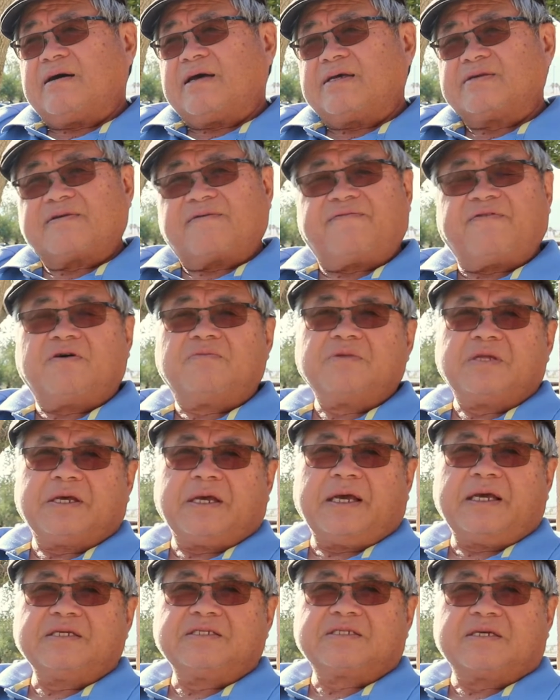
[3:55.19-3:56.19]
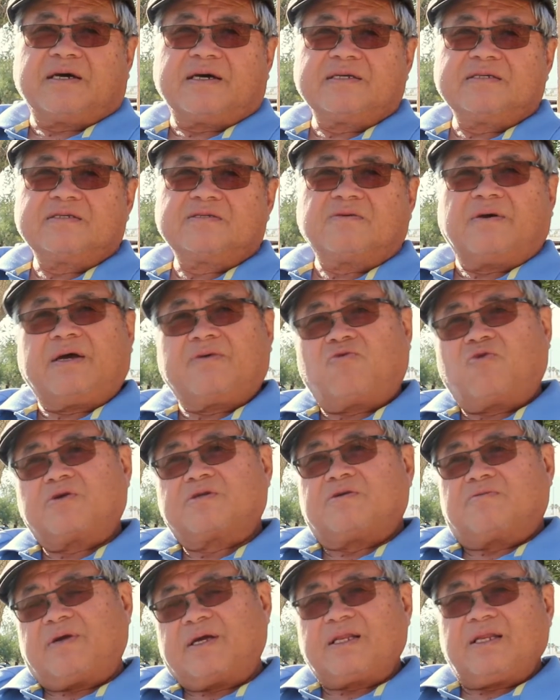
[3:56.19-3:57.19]
as a film liaison. So I worked
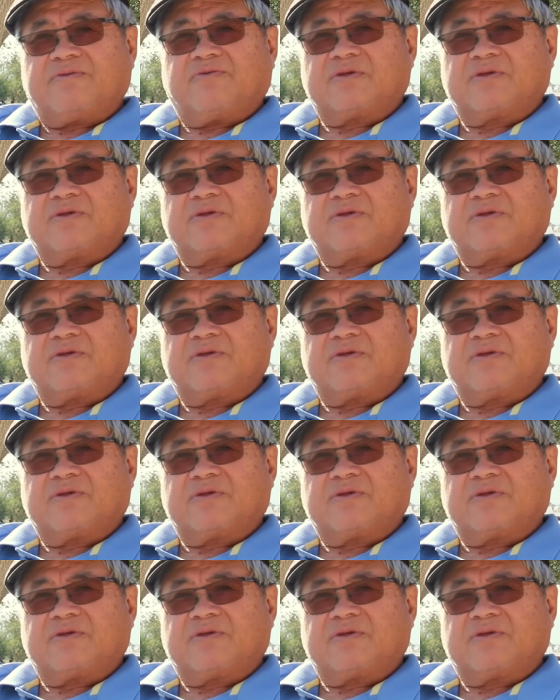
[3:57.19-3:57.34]
directly